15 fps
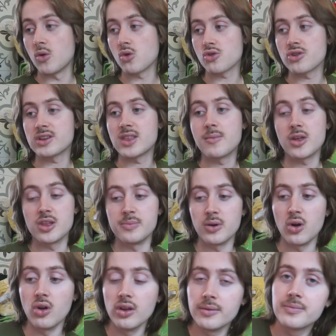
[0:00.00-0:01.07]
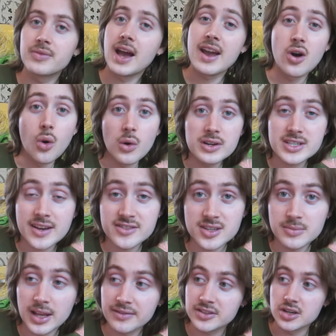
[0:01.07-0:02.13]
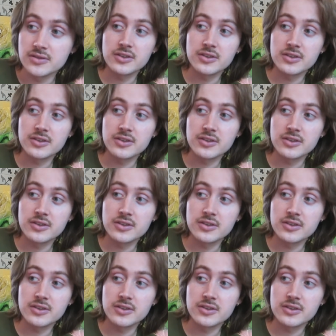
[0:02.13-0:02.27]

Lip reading: I'm ordering them on the bolt, I always have some left